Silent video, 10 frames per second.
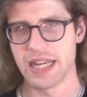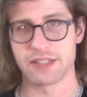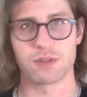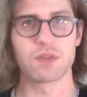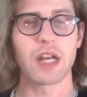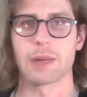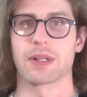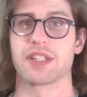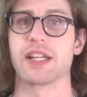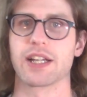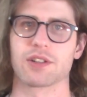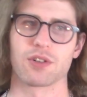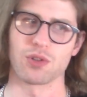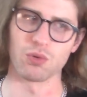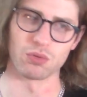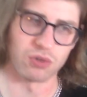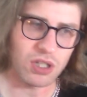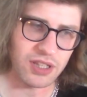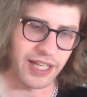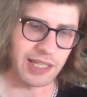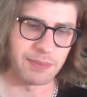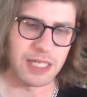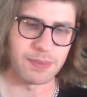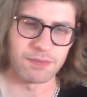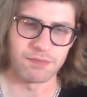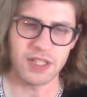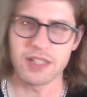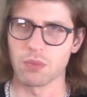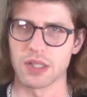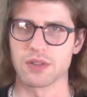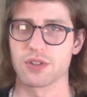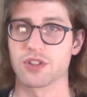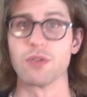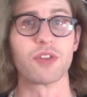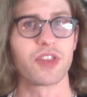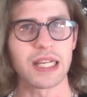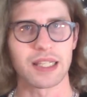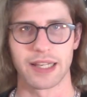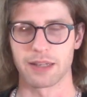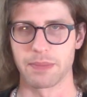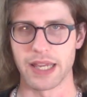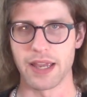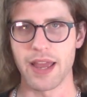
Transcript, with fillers: It's not about seeing characters who look like me, but really ones who think like me.